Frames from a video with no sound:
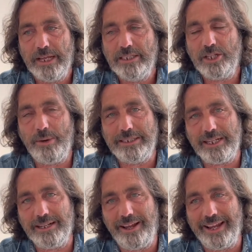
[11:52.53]
So it's
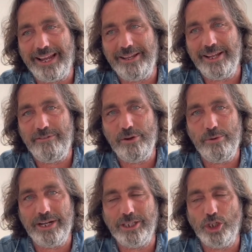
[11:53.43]
like in if you're
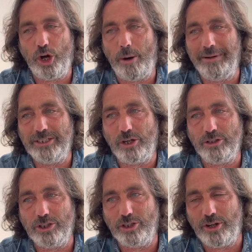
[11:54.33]
in a job, it's
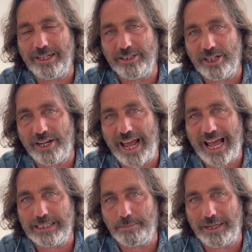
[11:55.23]
concentrating certain
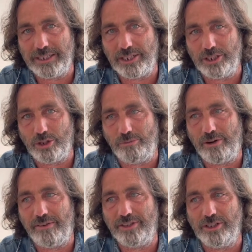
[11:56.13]
aspects of the job
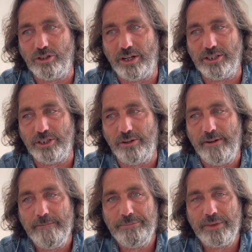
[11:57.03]
rather than trying to
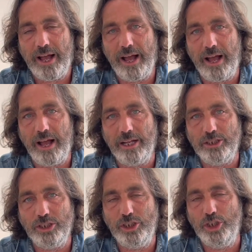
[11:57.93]
uh,
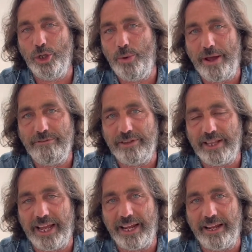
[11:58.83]
do
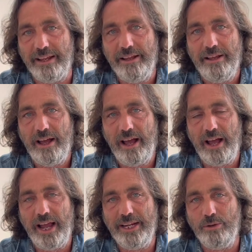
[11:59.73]
everything
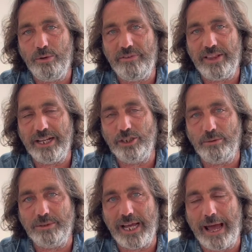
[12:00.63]
uh, in order for that
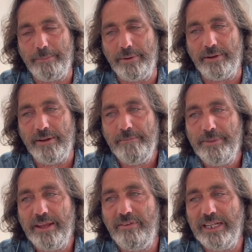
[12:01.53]
job to happen
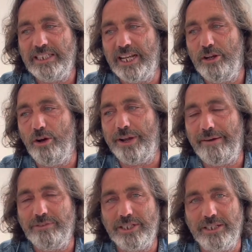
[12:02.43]
if let's say you've got an
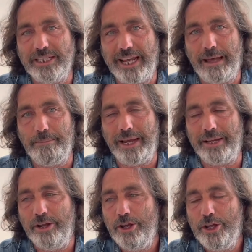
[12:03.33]
advertising
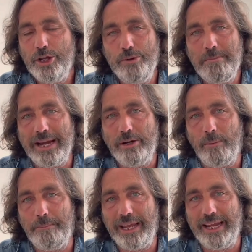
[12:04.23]
campaign, you may
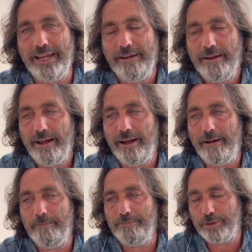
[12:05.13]
not be,
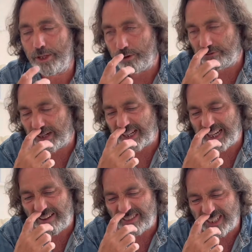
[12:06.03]
um, you're running an
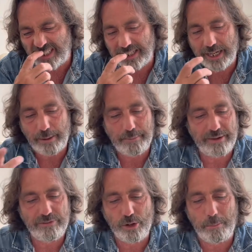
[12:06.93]
advertising campaign
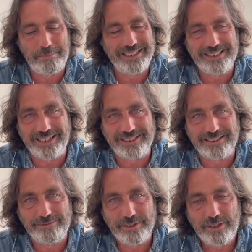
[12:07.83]
for your business
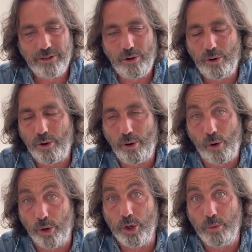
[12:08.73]
or,
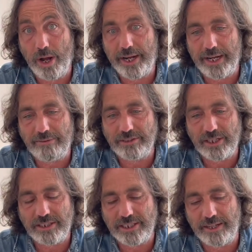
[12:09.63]
or you work in
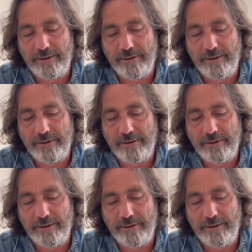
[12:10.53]
advertising.